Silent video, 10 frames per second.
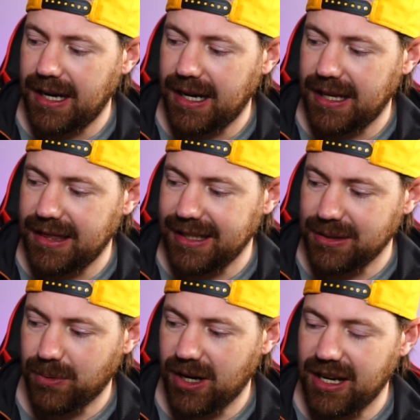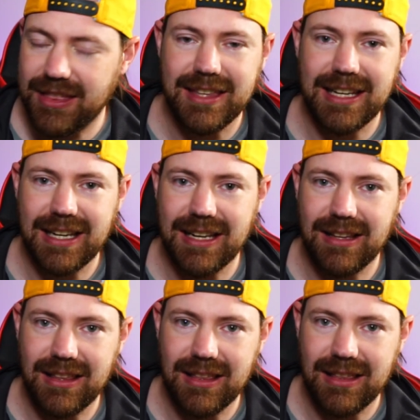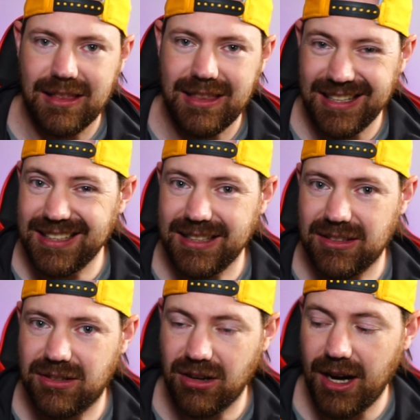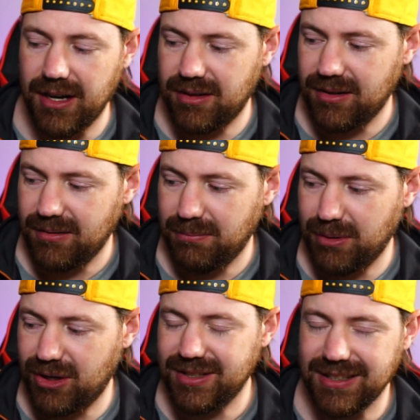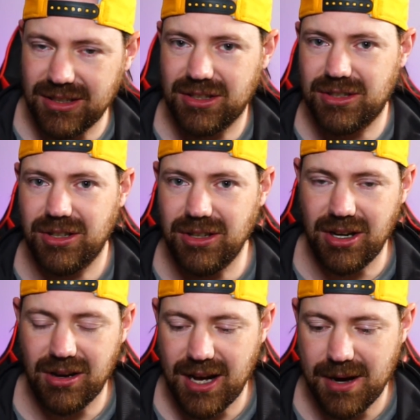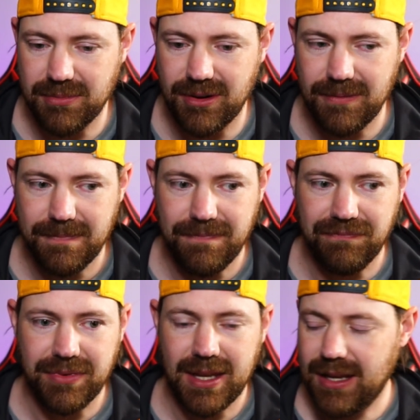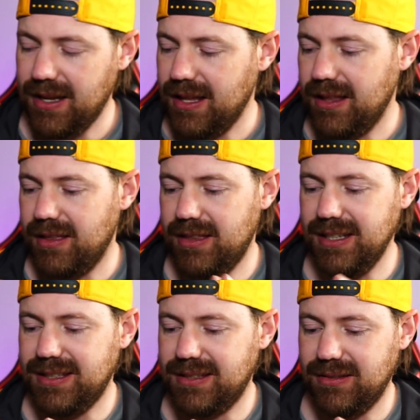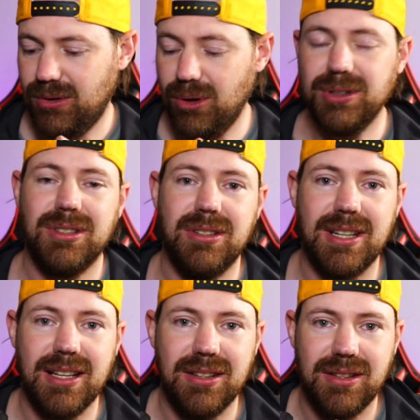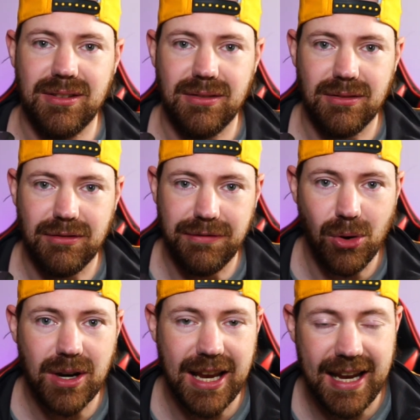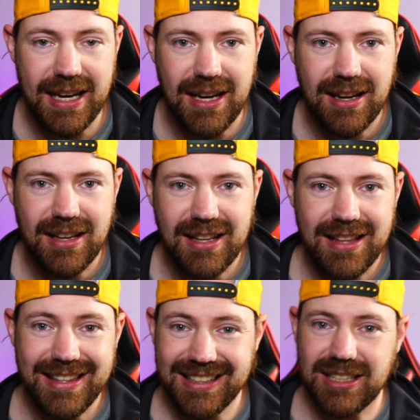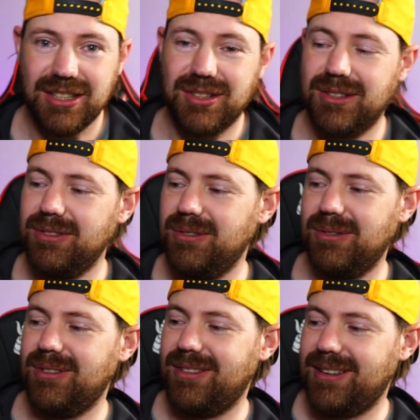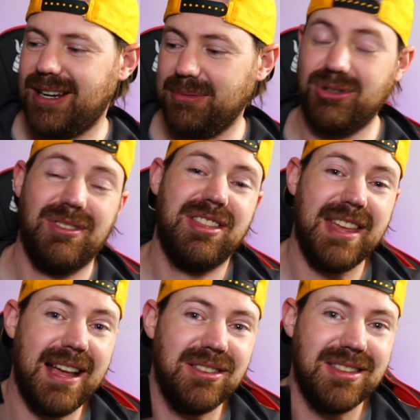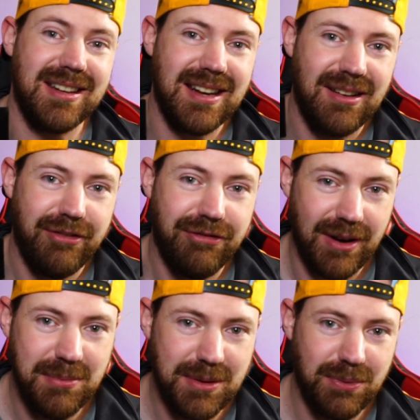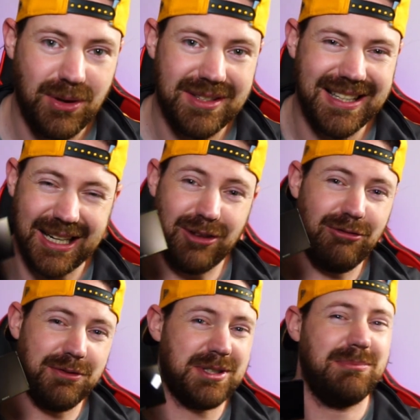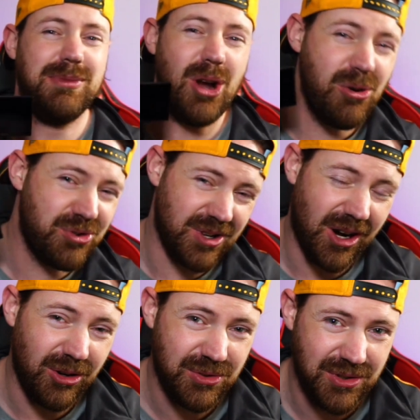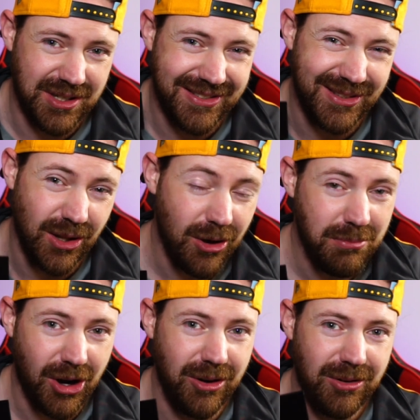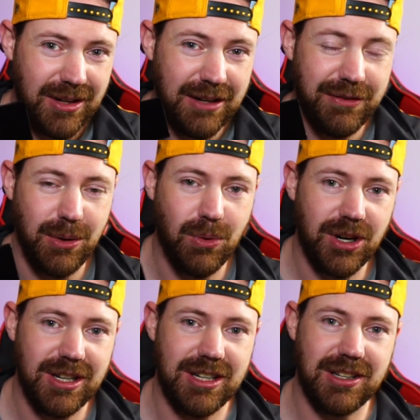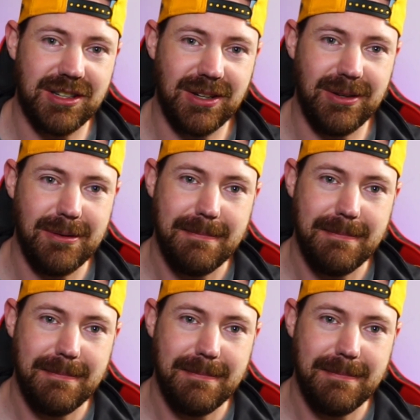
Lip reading: And that's why I think this is great, because as a studio camera, this also does 4K. This can do up to 1,000 frames per second for some ultra slow-mo if you wanted it to.